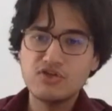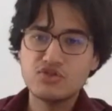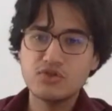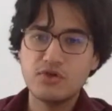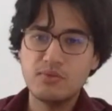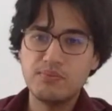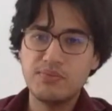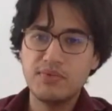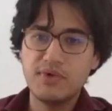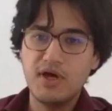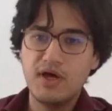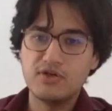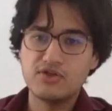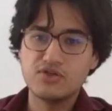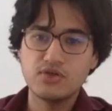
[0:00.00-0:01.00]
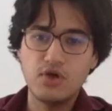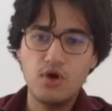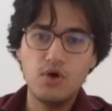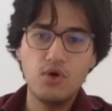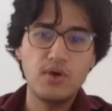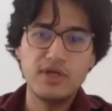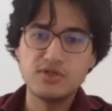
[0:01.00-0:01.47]
to
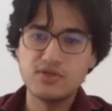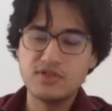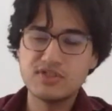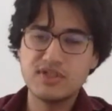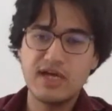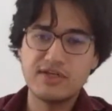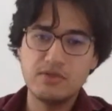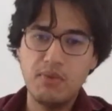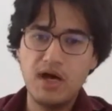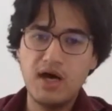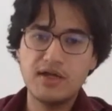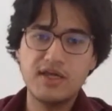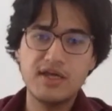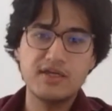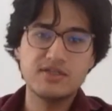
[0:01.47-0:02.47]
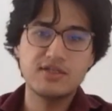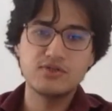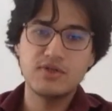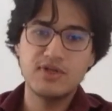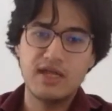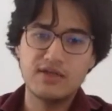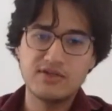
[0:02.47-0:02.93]
go into the international market,
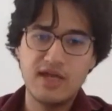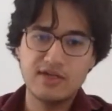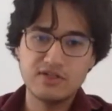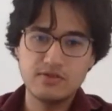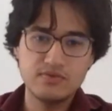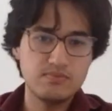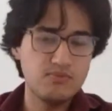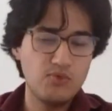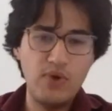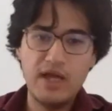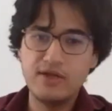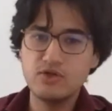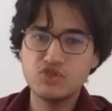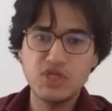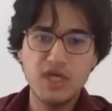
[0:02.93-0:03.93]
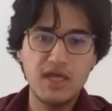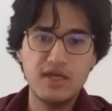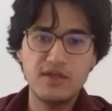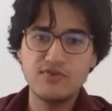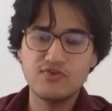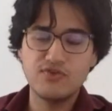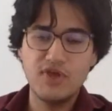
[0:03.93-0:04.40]
into the international value
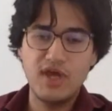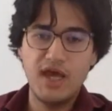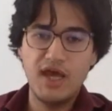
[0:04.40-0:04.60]
chains,